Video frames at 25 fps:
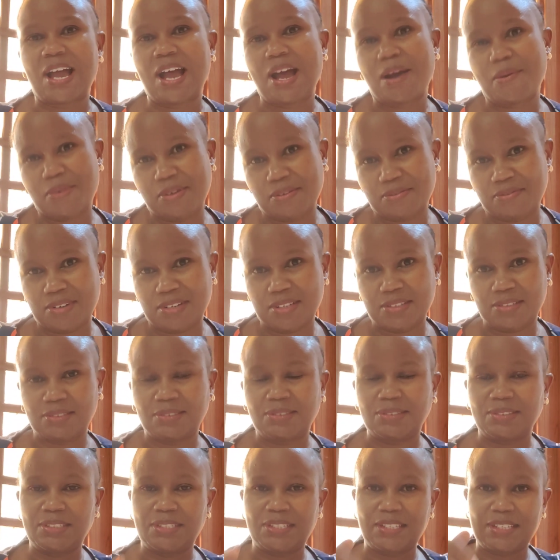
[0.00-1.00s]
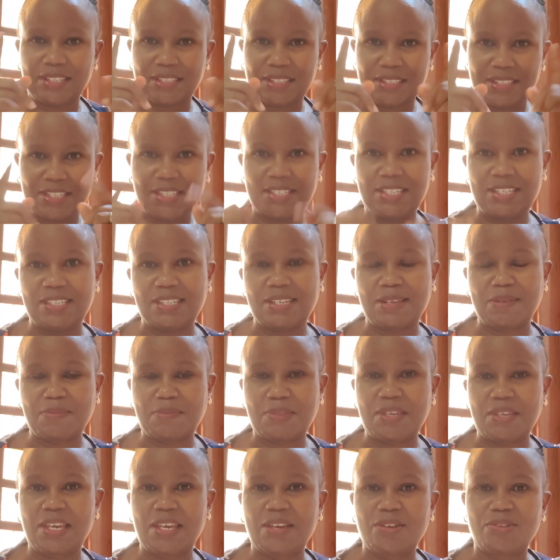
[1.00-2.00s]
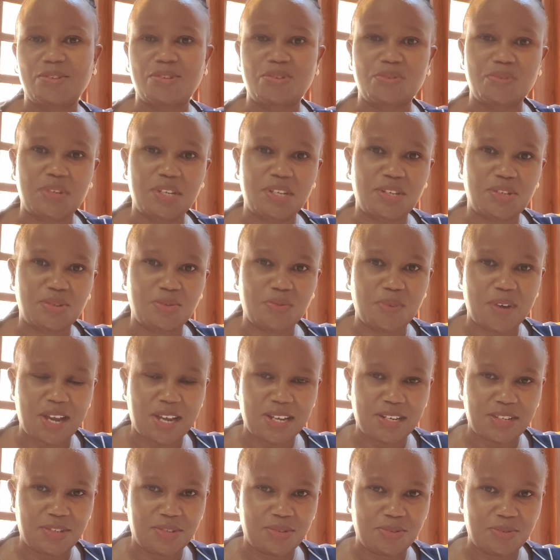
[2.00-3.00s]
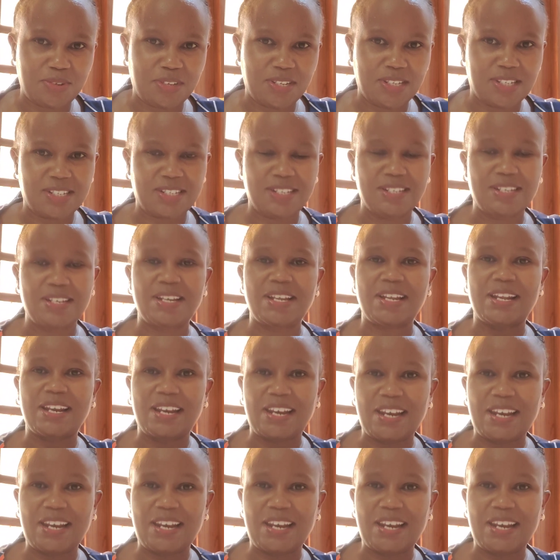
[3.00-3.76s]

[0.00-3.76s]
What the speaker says: However, this is something else you need to add to it.